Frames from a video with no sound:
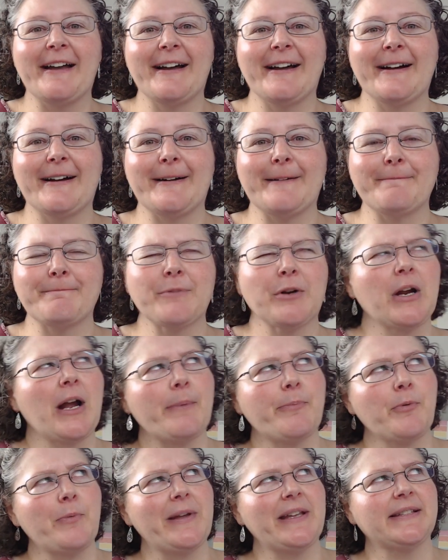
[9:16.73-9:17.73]
um, a
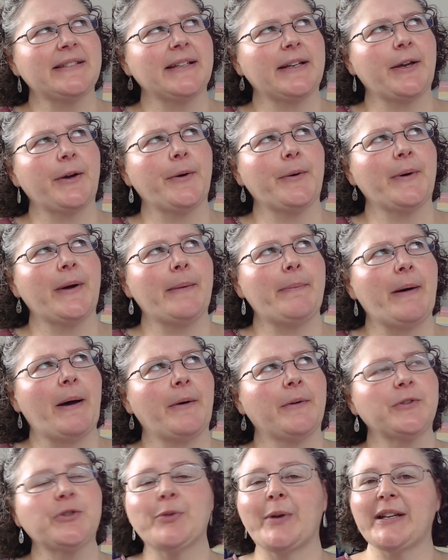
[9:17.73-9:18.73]
couple weeks ago,
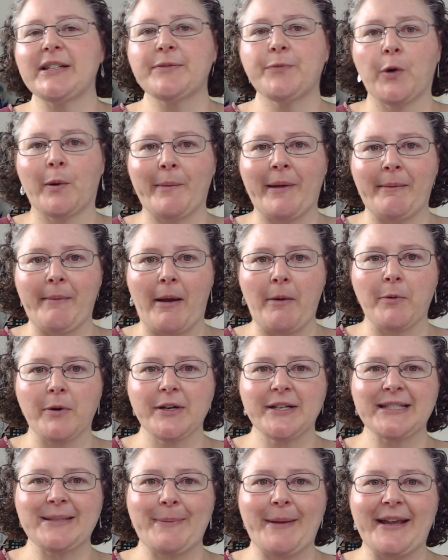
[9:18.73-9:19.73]
about transforming my
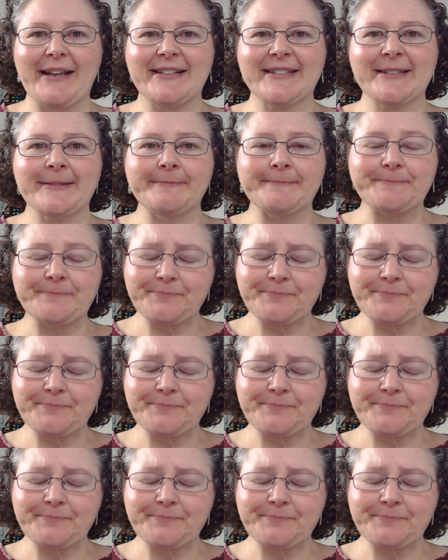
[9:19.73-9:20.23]
workspace.